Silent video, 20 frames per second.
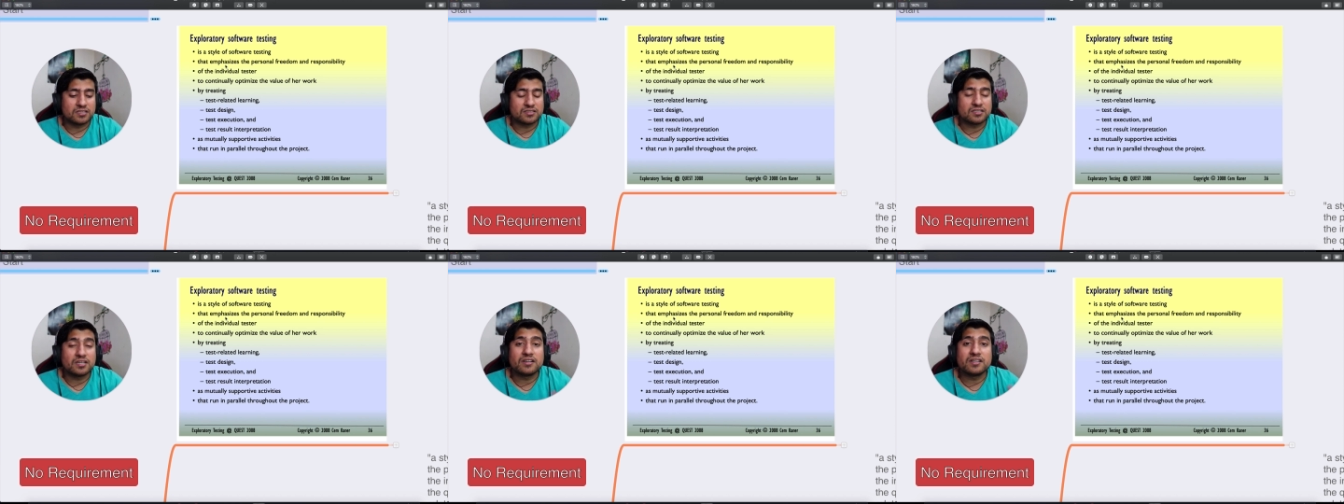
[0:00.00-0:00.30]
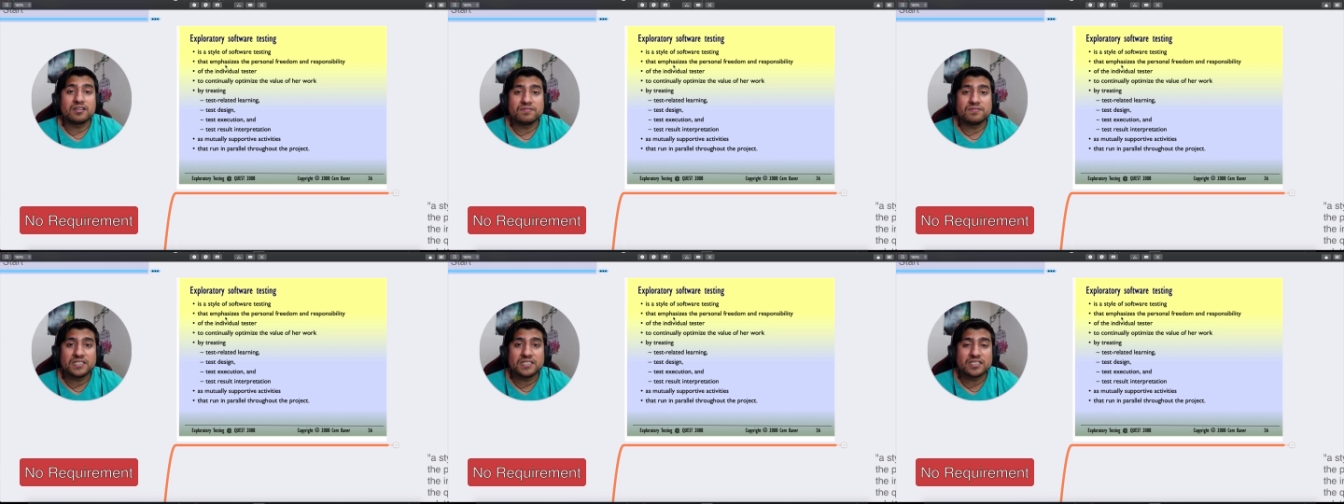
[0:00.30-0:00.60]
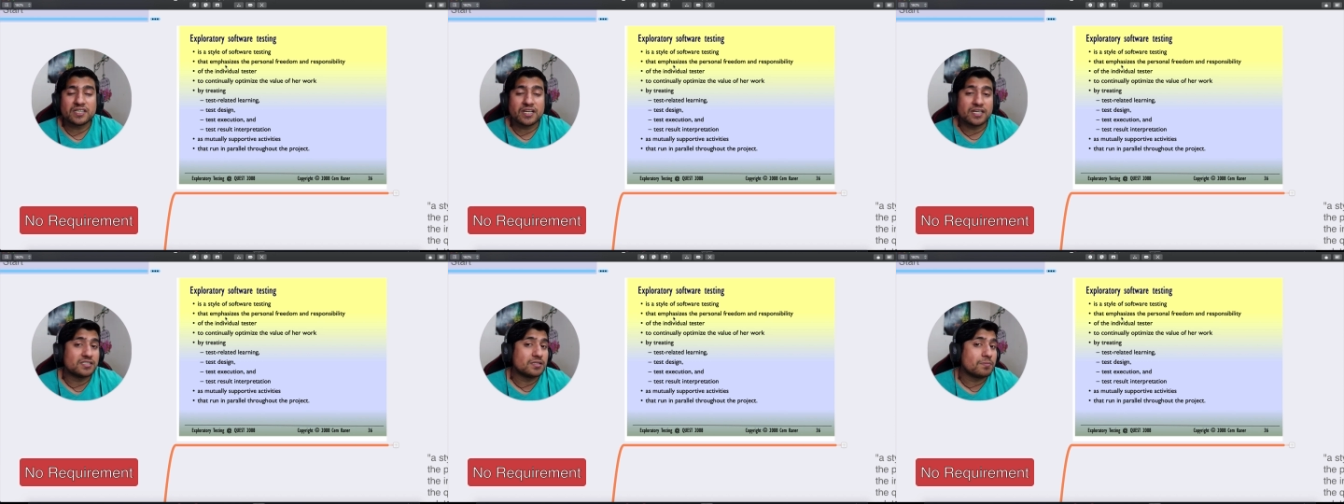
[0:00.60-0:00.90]
certain
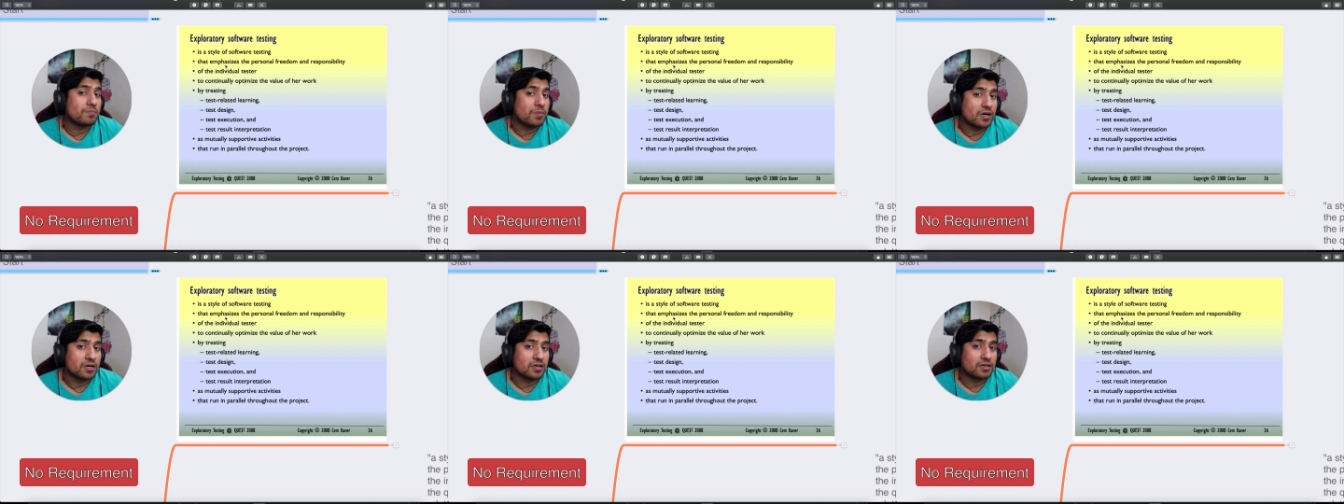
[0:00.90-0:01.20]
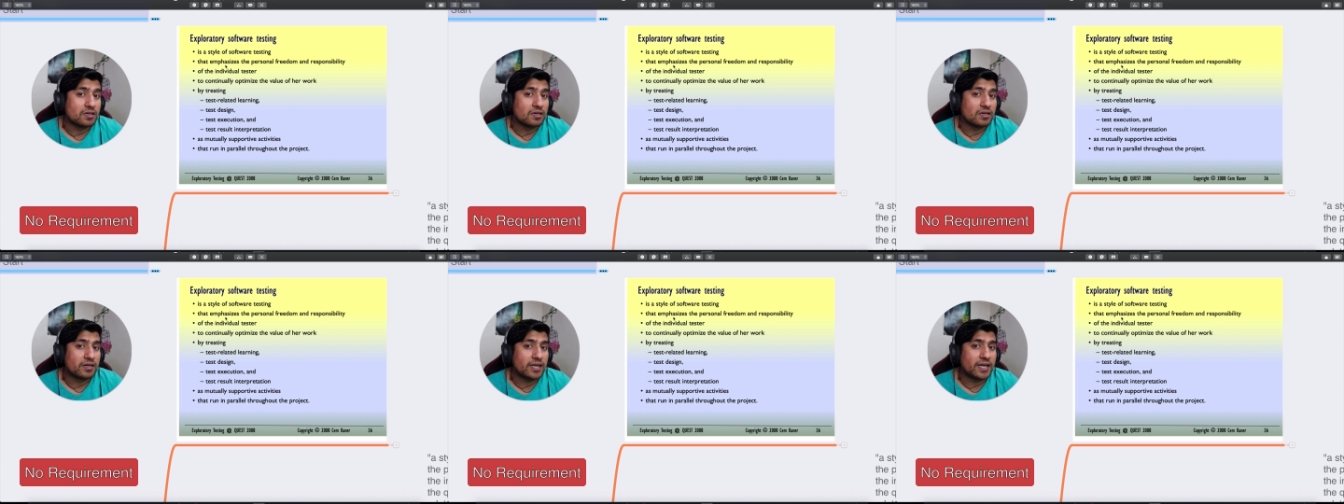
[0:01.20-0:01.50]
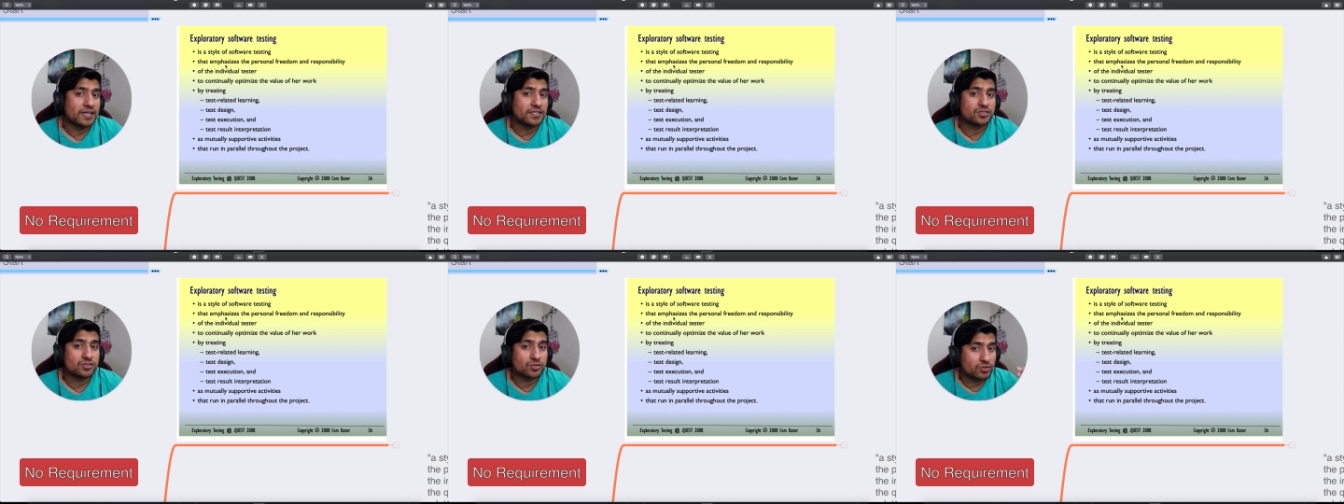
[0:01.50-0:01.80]
feature as a bug,
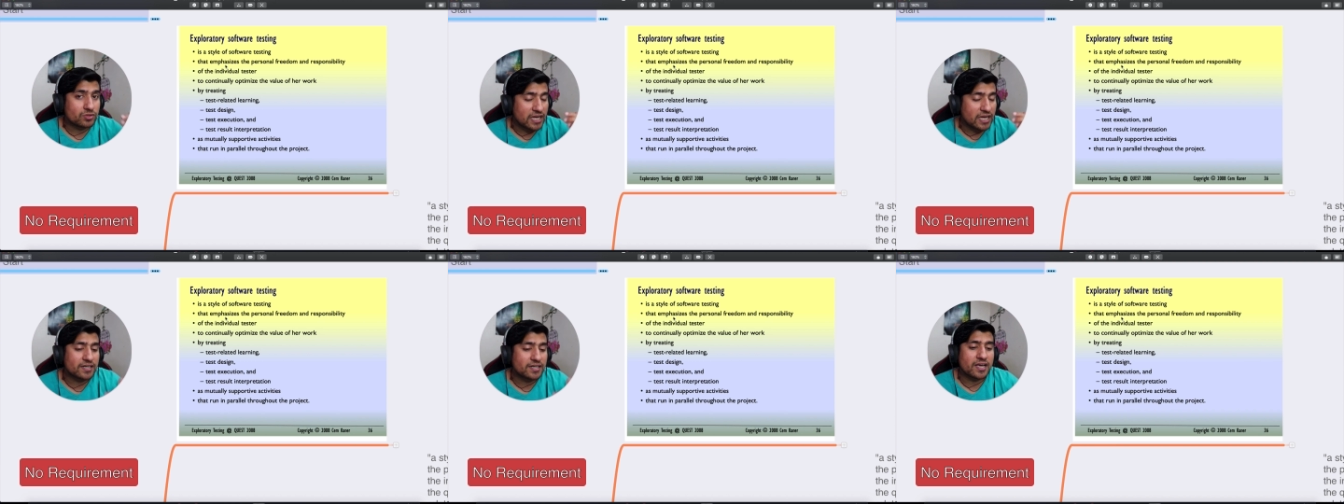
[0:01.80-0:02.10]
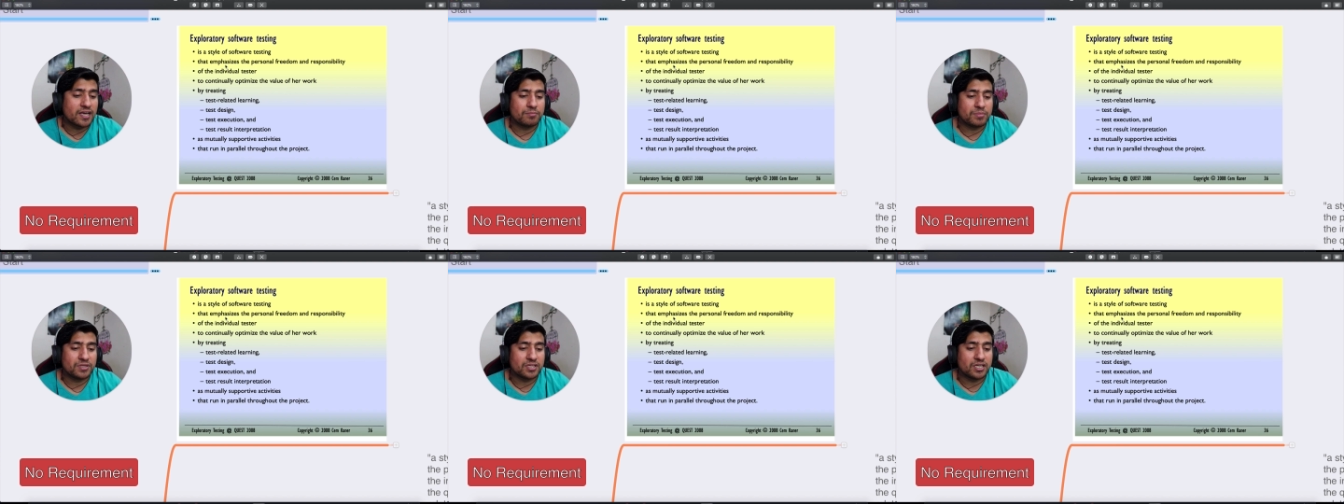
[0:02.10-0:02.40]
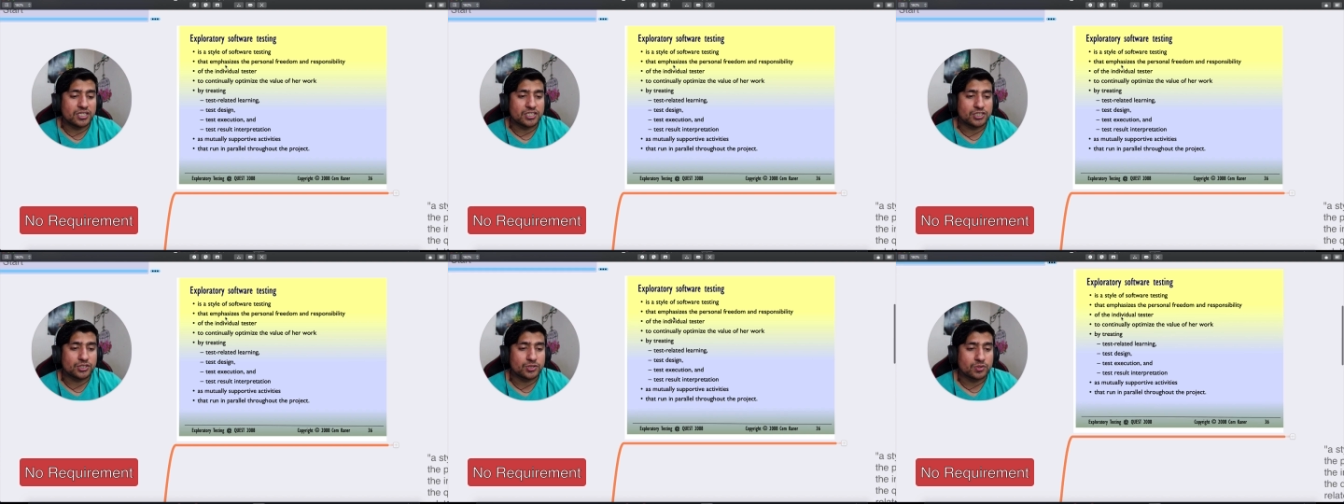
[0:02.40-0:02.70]
right? So that can be the
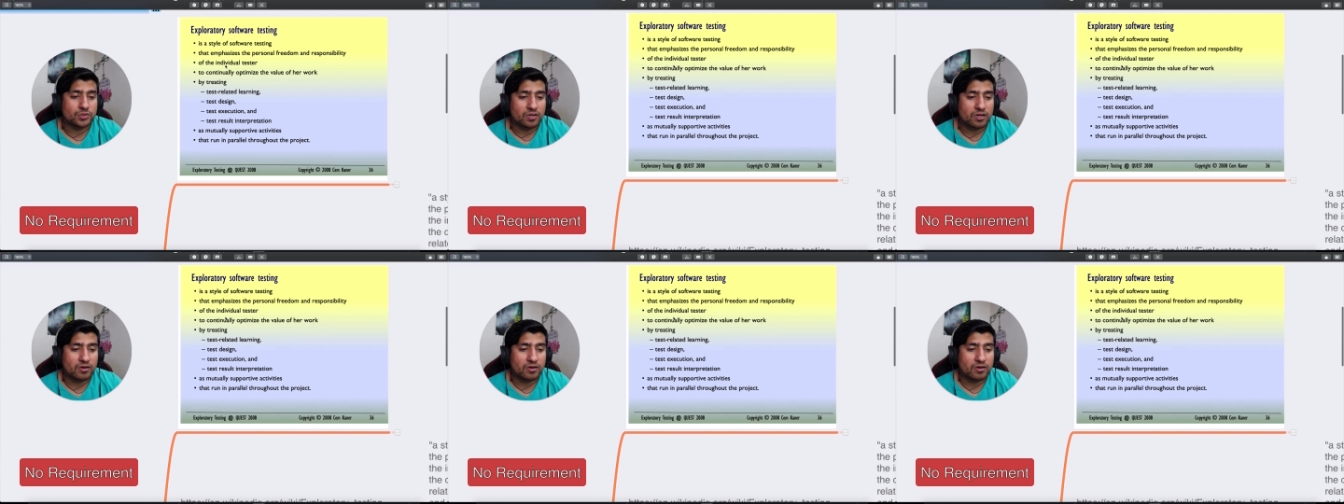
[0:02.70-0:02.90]
issue.